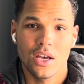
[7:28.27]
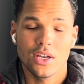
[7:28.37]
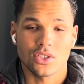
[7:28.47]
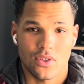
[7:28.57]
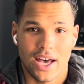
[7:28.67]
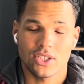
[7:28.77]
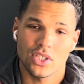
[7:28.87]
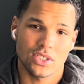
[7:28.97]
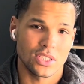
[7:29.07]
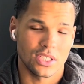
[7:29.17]
So that's
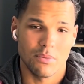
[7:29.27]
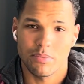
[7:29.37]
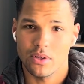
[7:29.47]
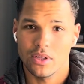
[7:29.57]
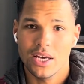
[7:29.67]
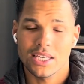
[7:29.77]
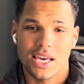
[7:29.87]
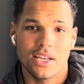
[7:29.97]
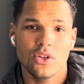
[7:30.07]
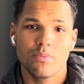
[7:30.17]
just a simple,
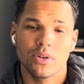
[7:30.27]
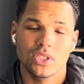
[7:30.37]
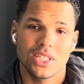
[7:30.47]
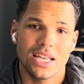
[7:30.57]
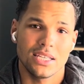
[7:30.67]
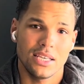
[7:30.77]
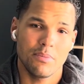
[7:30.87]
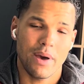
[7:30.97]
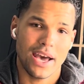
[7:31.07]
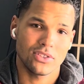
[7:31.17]
can you push that knee
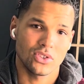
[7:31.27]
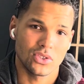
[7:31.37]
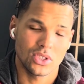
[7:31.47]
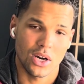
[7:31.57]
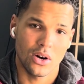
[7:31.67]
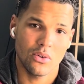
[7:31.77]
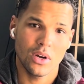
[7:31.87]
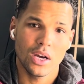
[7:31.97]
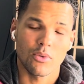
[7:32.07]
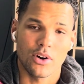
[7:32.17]
past your toe,
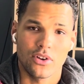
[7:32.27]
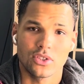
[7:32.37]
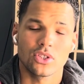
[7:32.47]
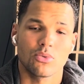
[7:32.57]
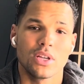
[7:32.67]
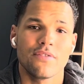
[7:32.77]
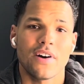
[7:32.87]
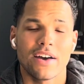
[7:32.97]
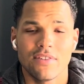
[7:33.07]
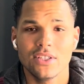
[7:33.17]
whether it's 3 to
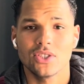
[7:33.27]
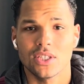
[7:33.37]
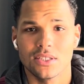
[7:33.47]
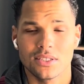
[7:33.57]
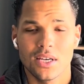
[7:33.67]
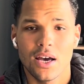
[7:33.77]
5 inches,